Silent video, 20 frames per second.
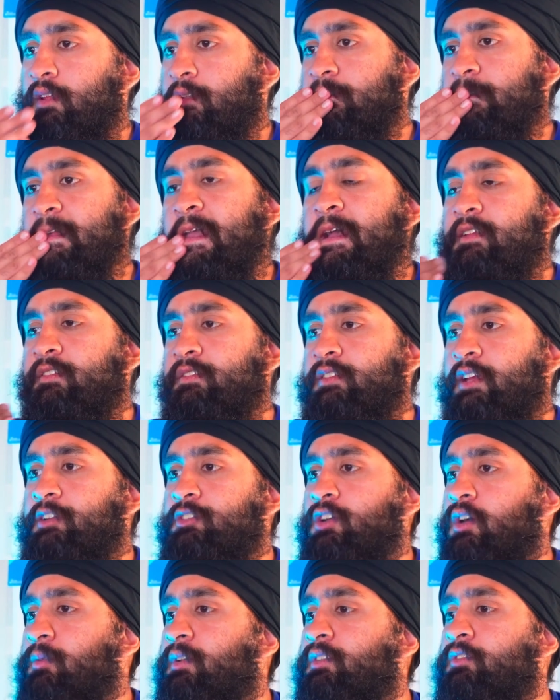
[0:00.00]
A slight
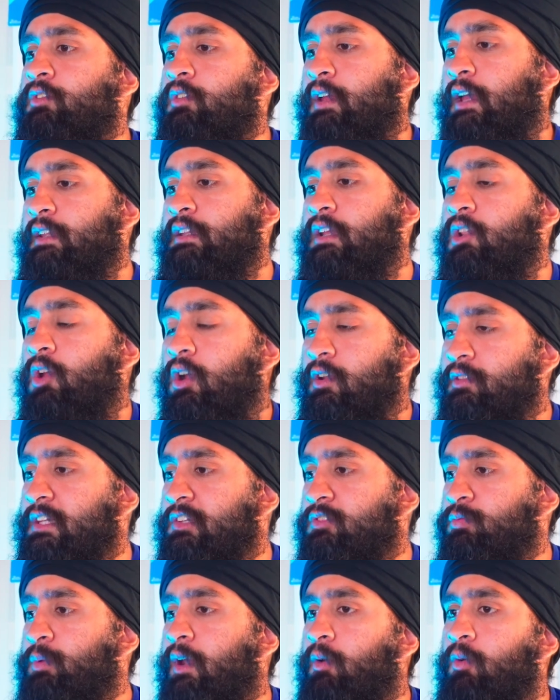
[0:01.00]
drama. So a lot of
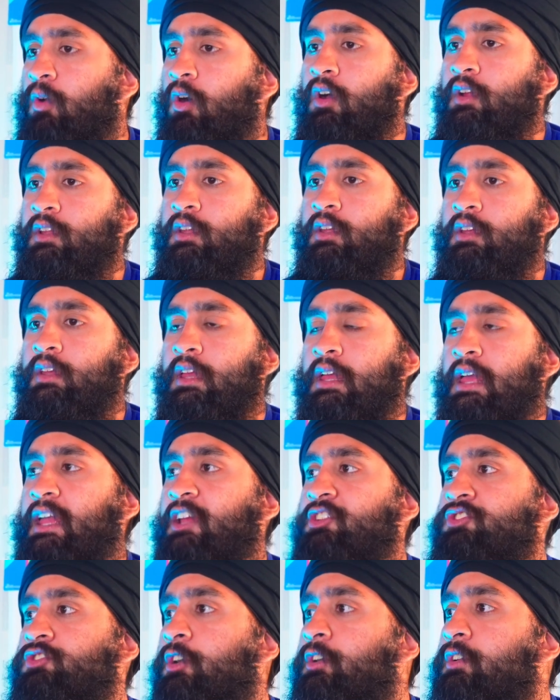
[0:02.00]
things went wrong
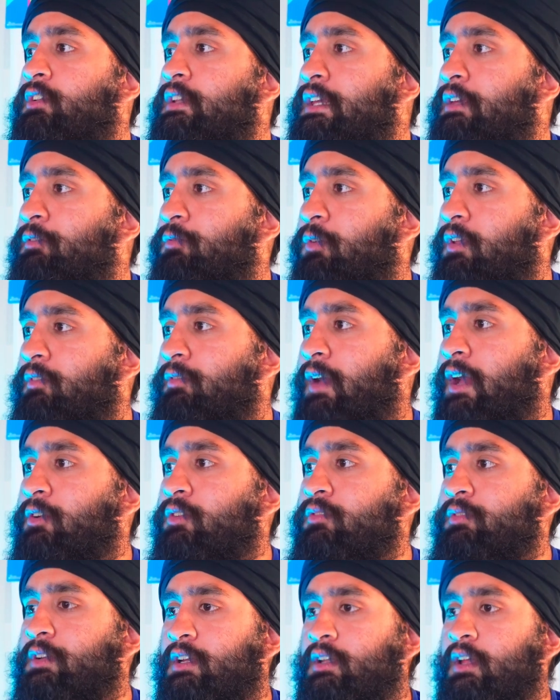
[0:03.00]
externally for the
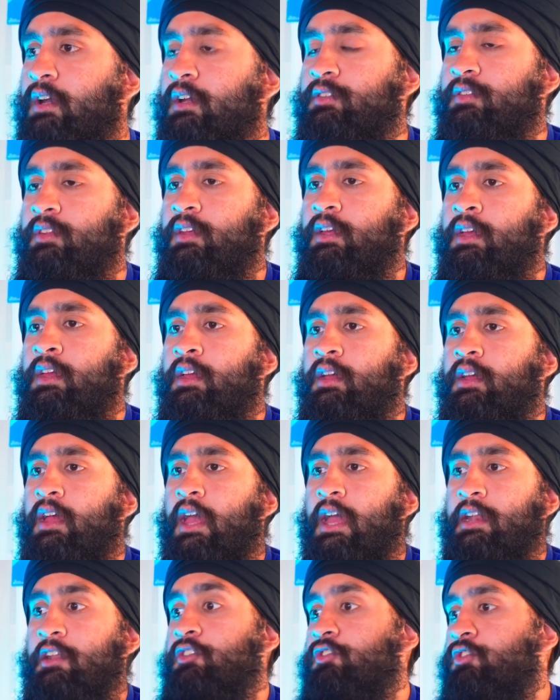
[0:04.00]
Vancouver Canucks
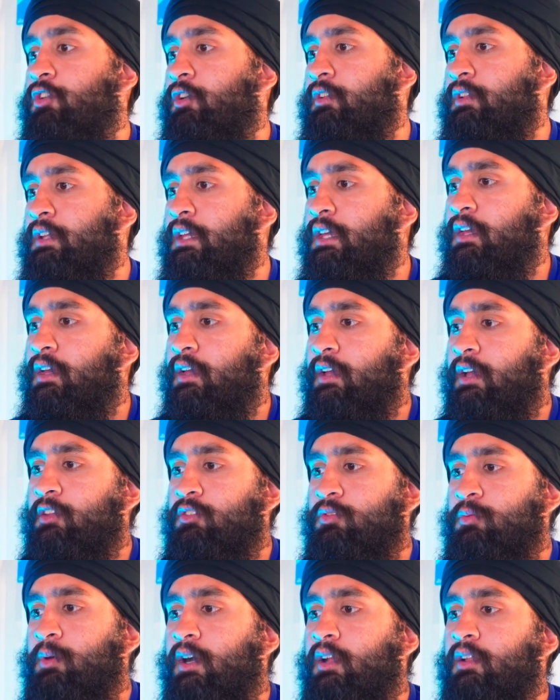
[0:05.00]
and internally
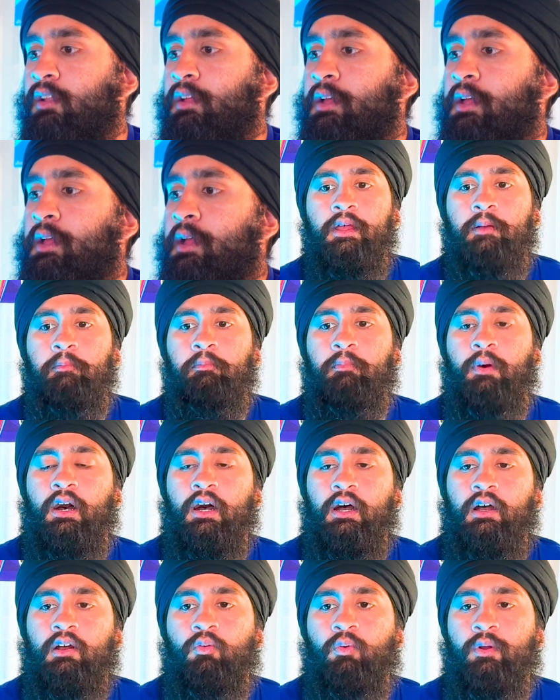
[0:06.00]
as well.
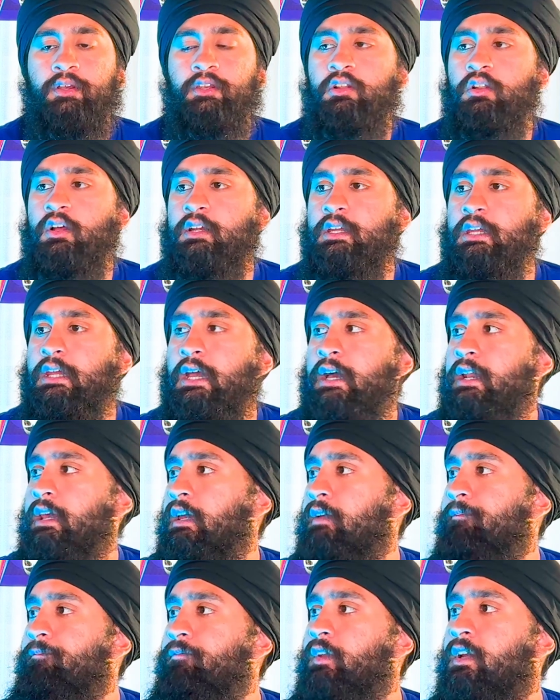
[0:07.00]
But when you're looking at
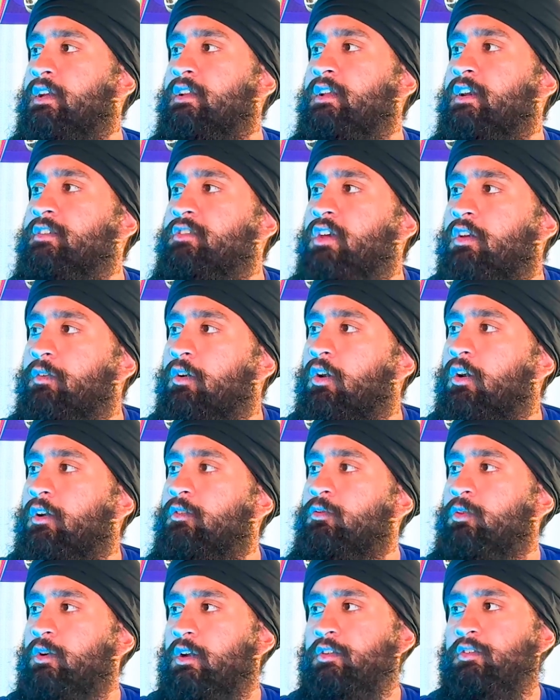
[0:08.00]
it, the Canucks haven't gotten
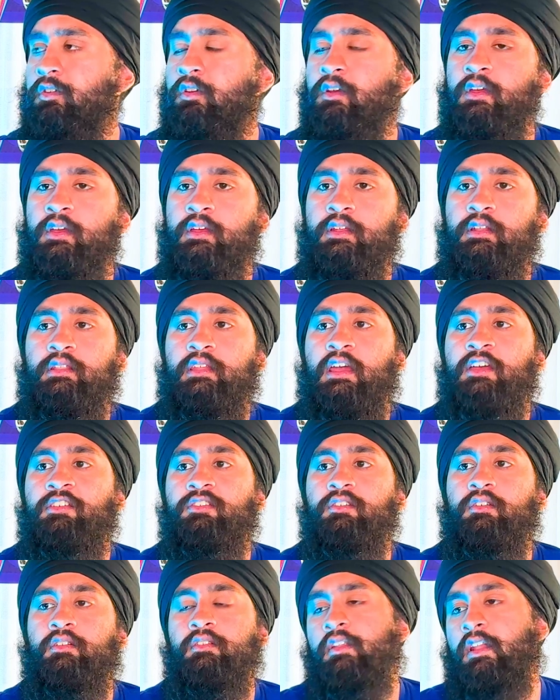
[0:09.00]
worse,
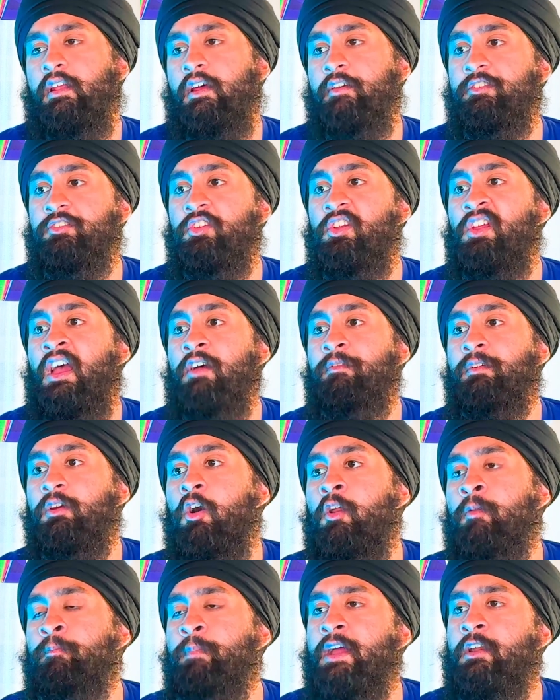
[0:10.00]
necessarily haven't
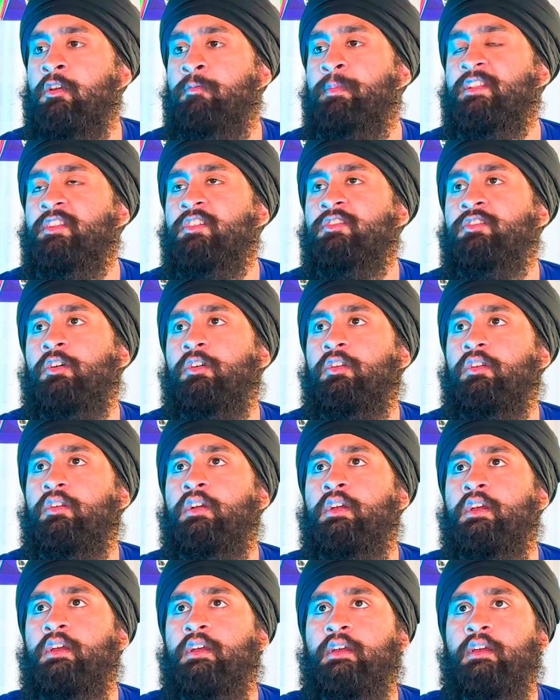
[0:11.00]
gotten better, but
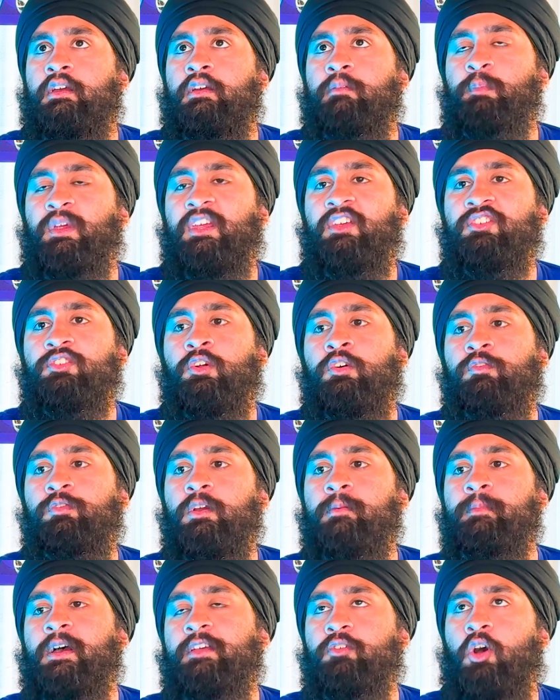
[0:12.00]
we can still view
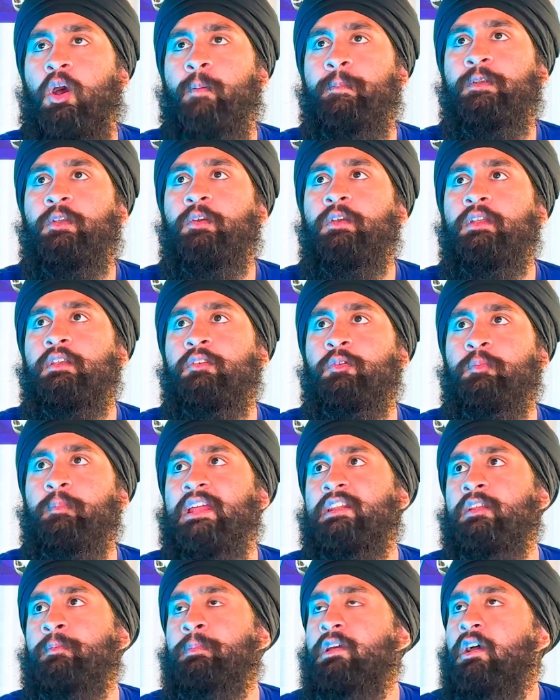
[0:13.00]
them as an opportunity to make
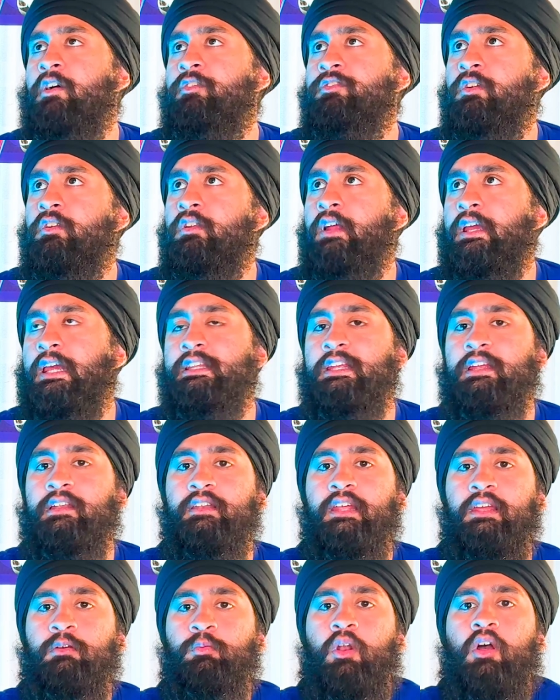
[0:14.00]
the playoffs. So like at the end of
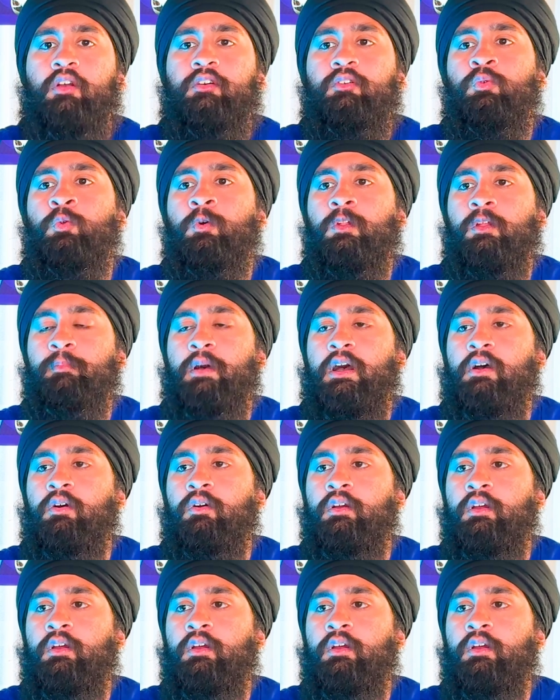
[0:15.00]
the day, we're not going to rule them out.